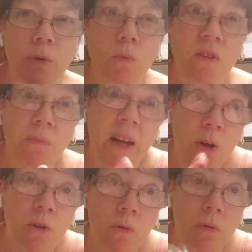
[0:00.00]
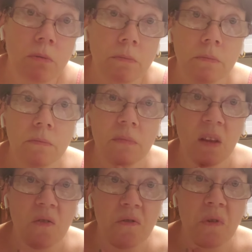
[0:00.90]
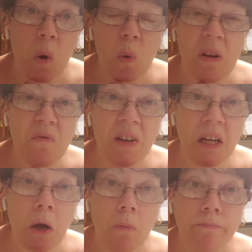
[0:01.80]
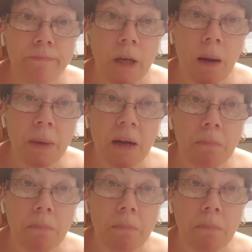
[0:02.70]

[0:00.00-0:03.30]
with my new phone and video coming